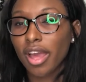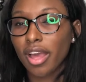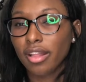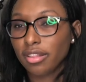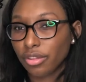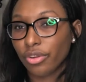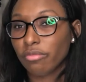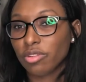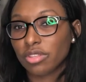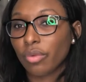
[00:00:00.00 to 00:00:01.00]
And the
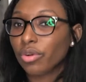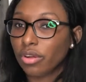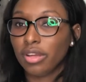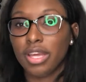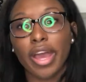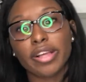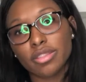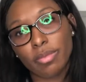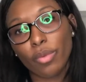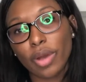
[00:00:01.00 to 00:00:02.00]
grandmother's like, well, he has to
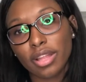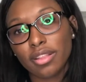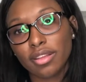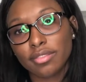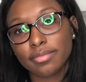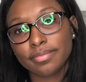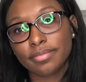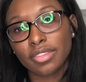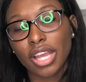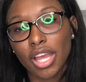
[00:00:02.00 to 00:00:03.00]
be white then.